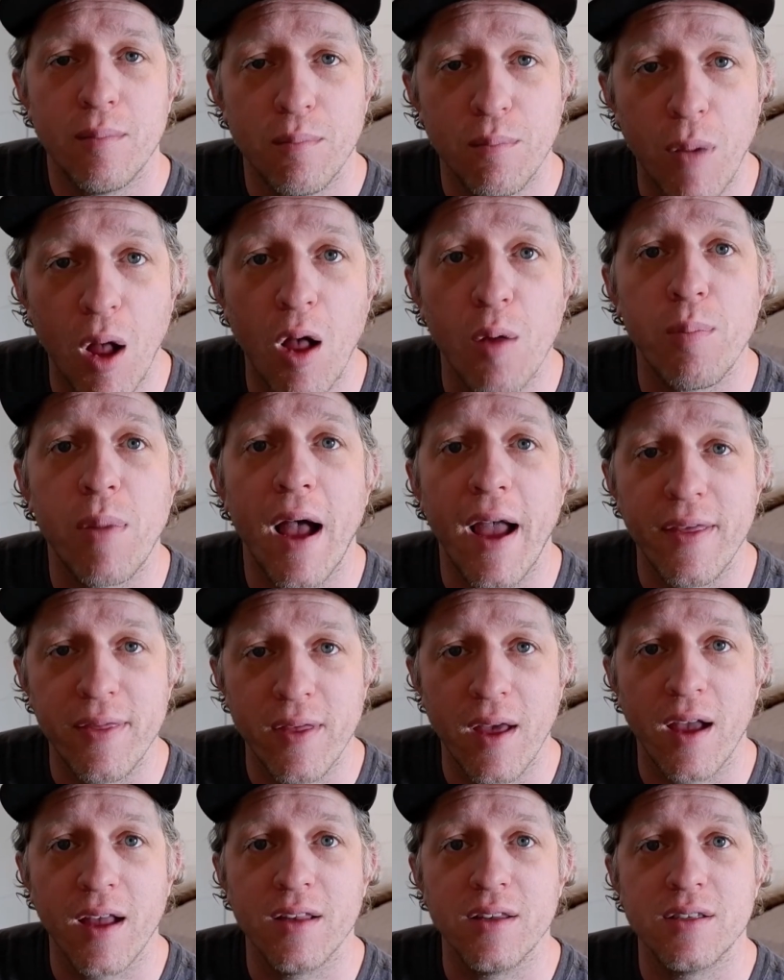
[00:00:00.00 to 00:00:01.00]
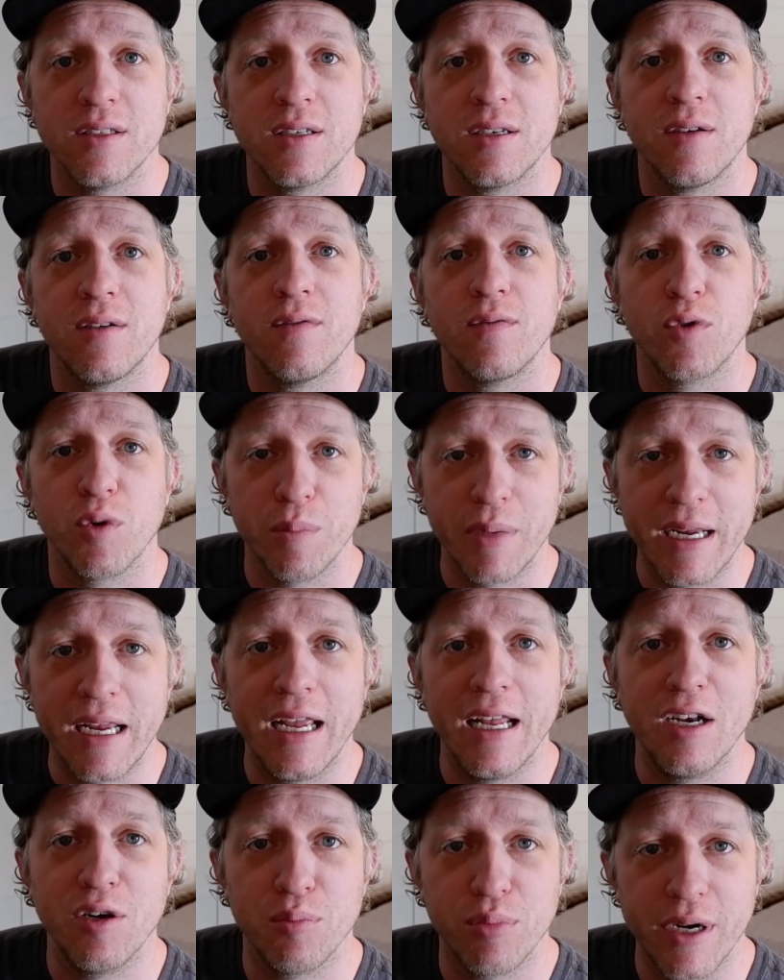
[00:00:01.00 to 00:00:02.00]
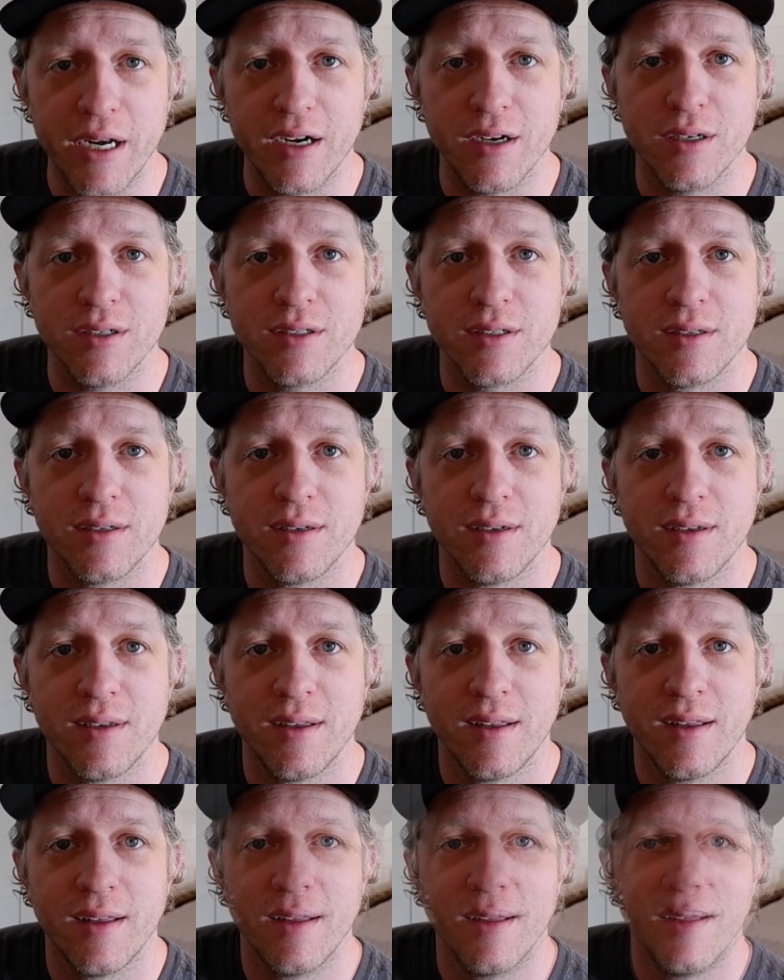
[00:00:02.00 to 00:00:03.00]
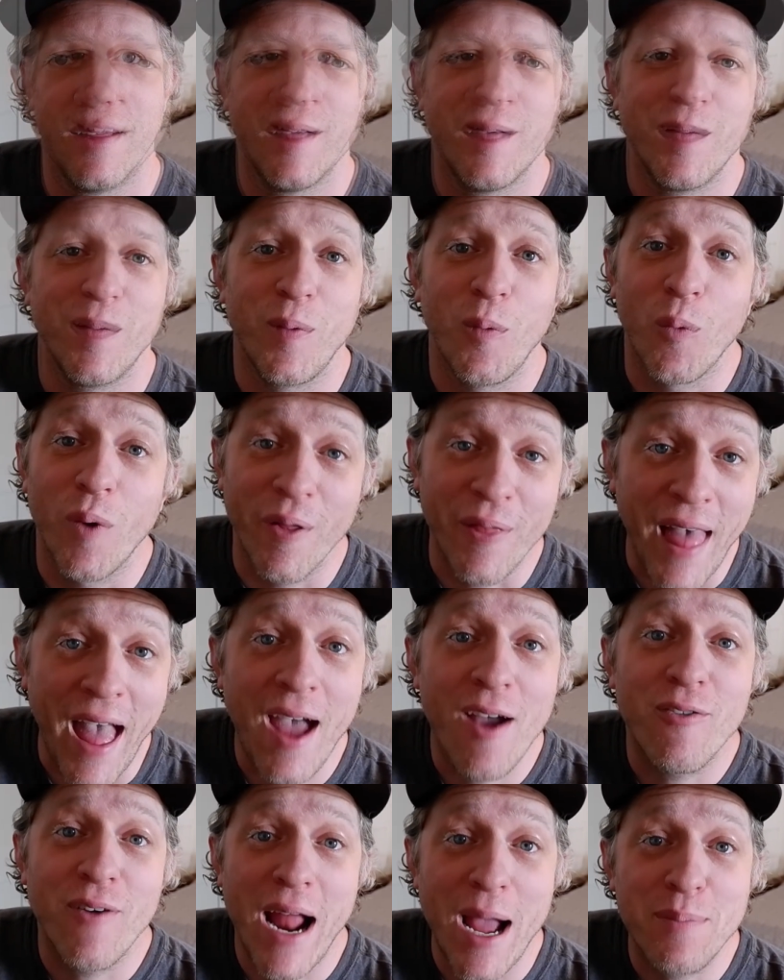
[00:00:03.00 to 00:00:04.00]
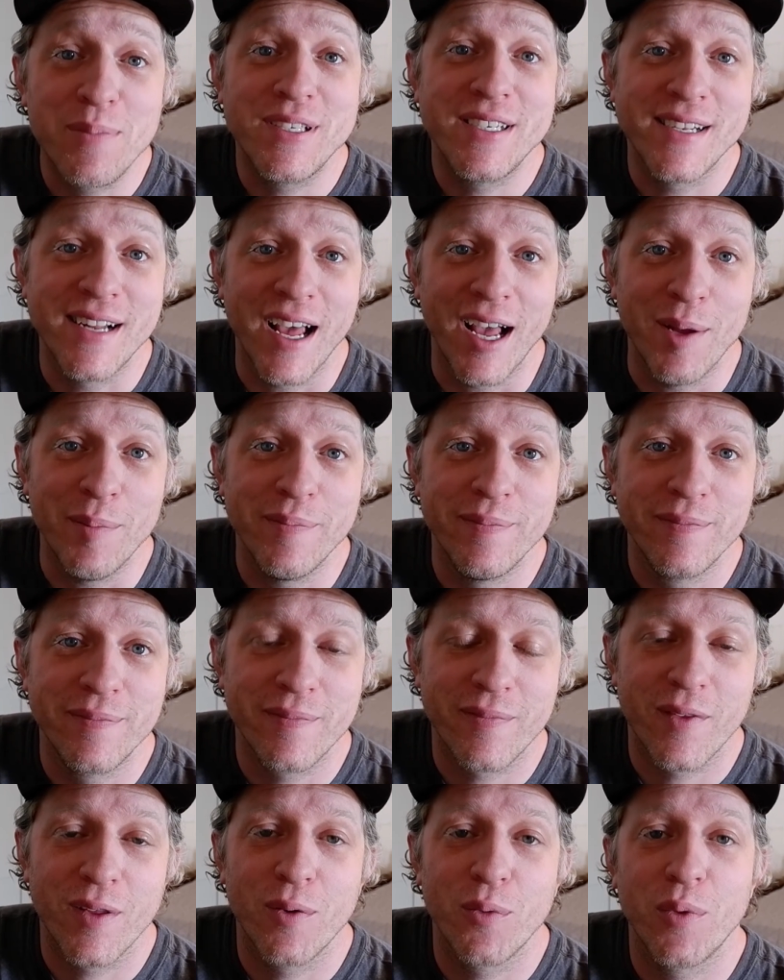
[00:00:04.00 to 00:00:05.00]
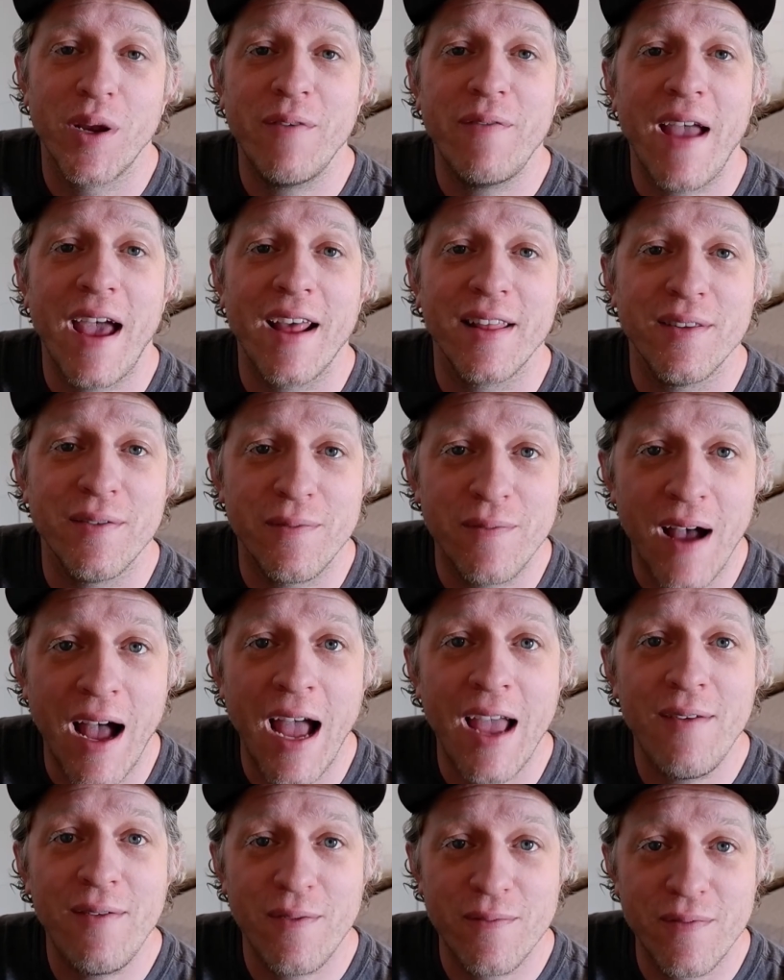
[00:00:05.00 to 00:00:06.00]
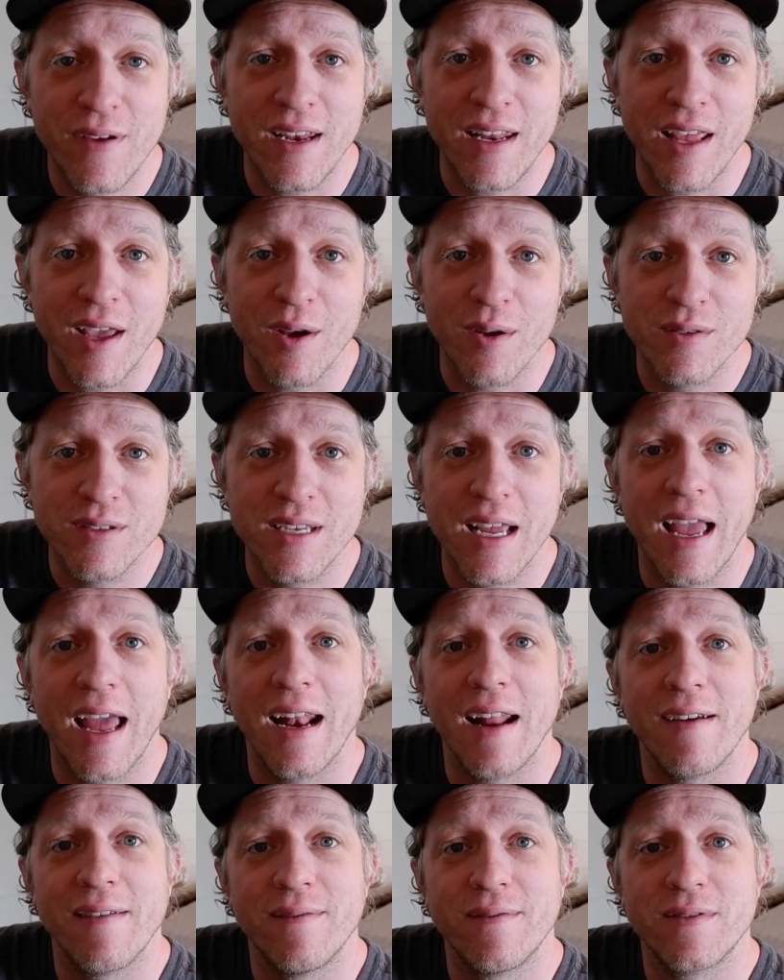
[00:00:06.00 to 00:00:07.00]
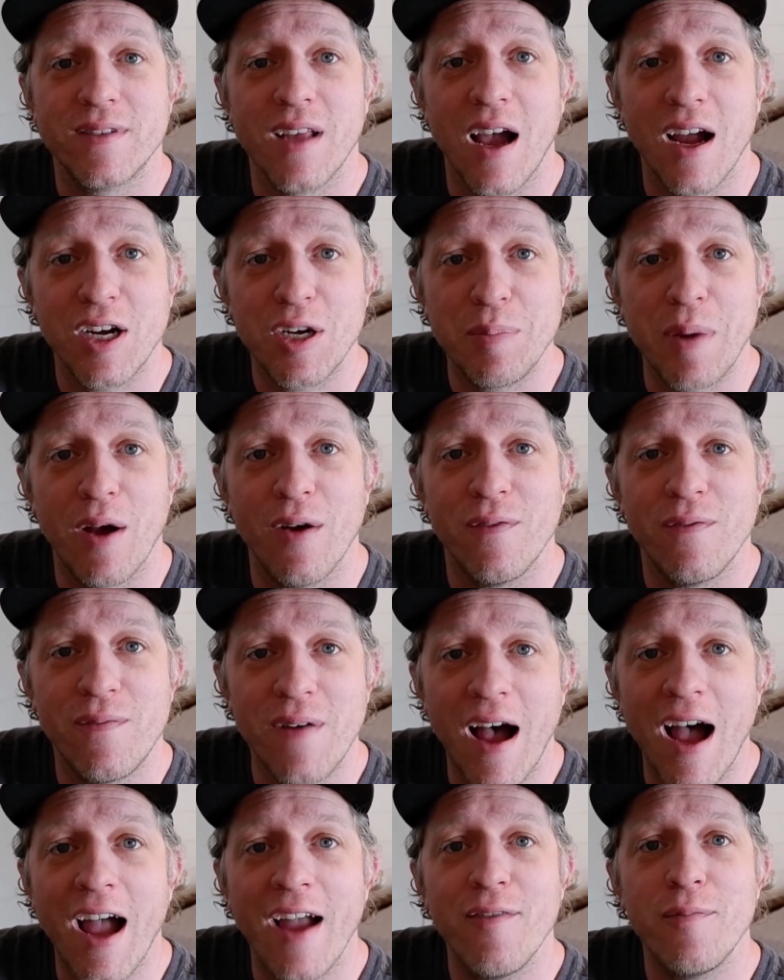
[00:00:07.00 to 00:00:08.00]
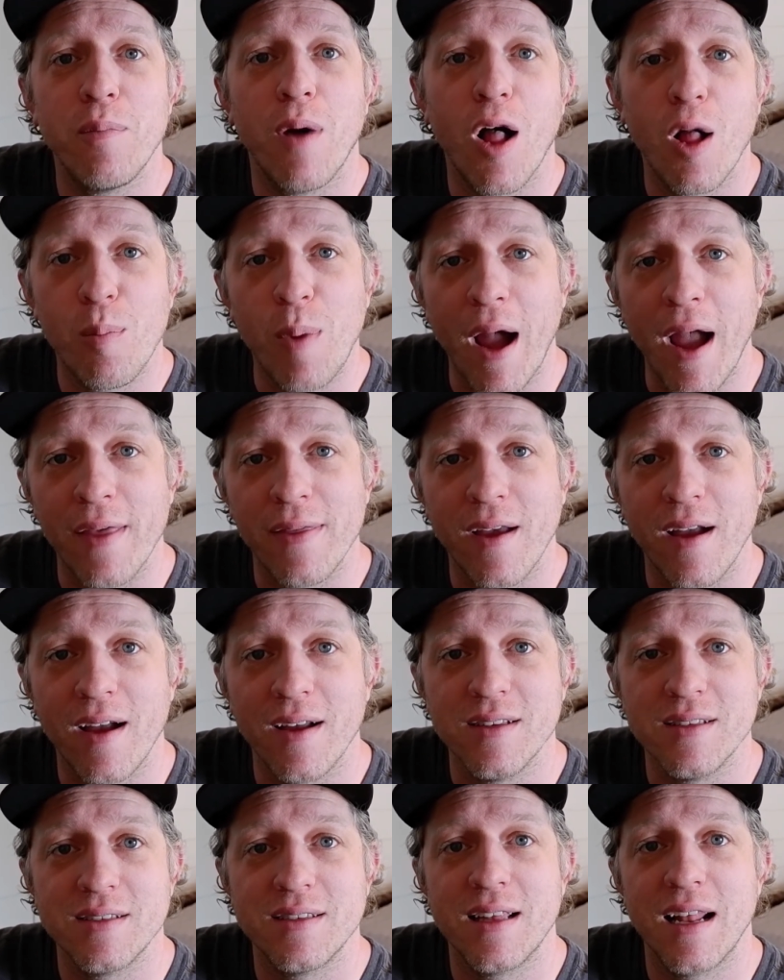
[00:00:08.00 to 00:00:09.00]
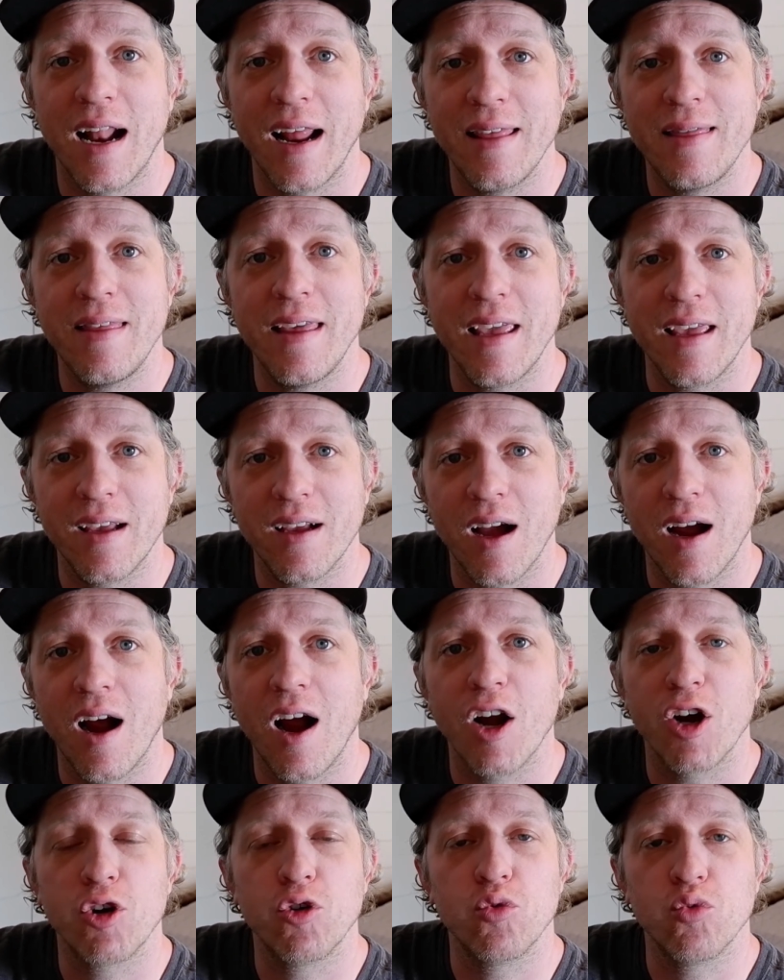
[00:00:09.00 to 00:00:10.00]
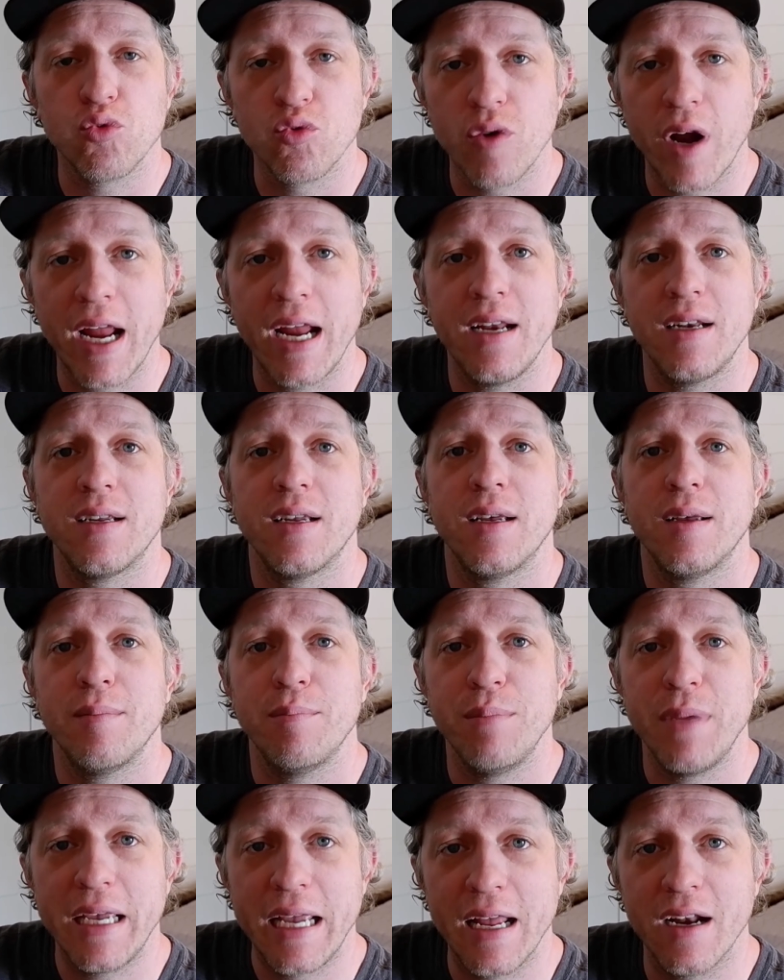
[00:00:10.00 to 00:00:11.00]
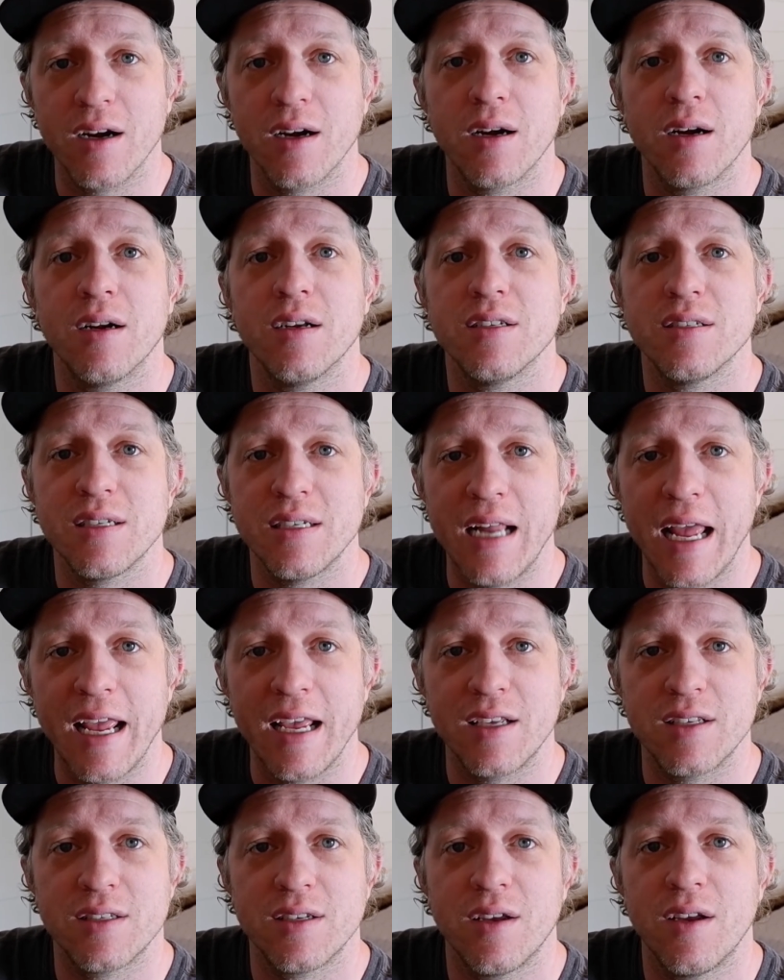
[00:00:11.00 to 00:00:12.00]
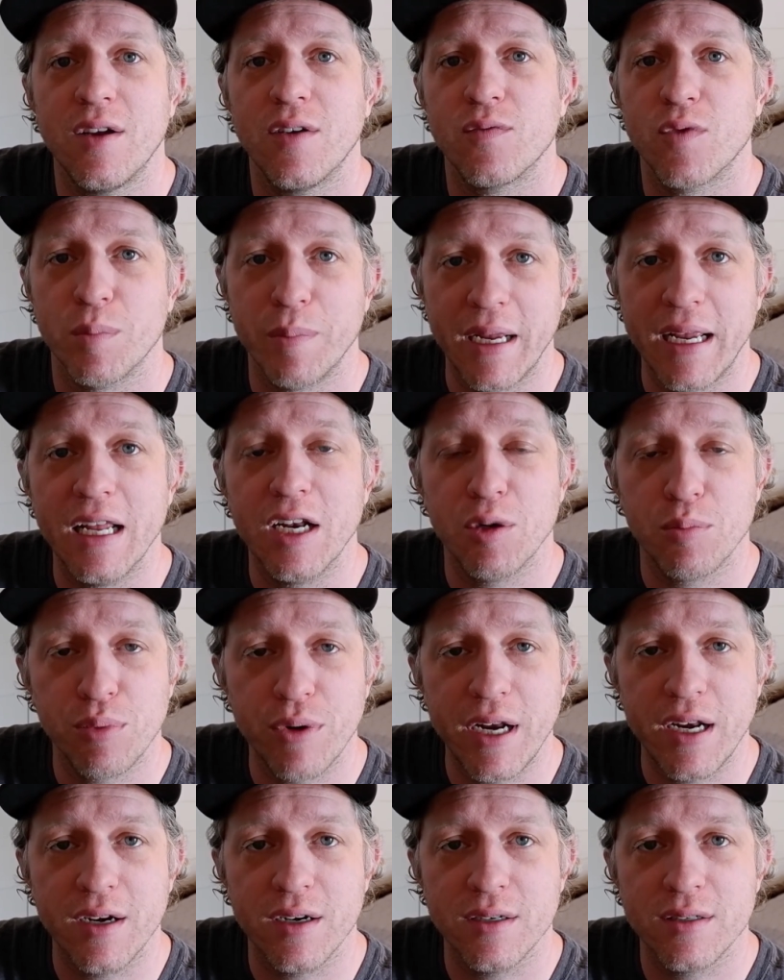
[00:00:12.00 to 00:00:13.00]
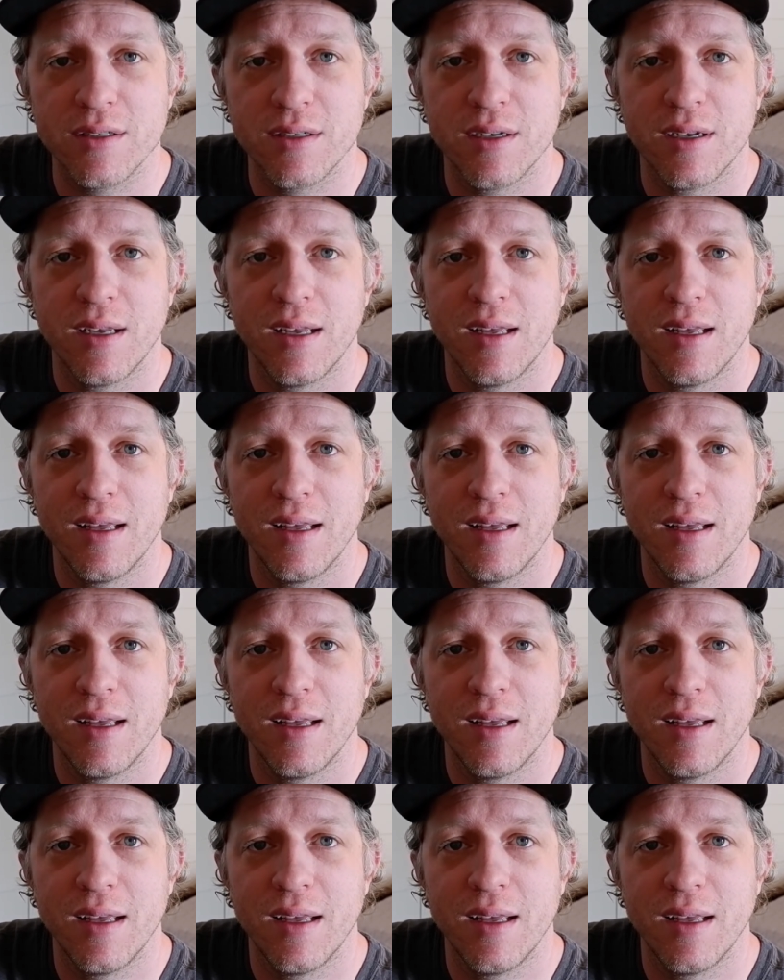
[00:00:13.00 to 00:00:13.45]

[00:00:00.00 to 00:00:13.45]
ball pythons for beginner breeders. Well, that wraps it up. We've had 5 videos and I've talked about 5 ball pythons that I think are great beginner snakes for beginner breeders.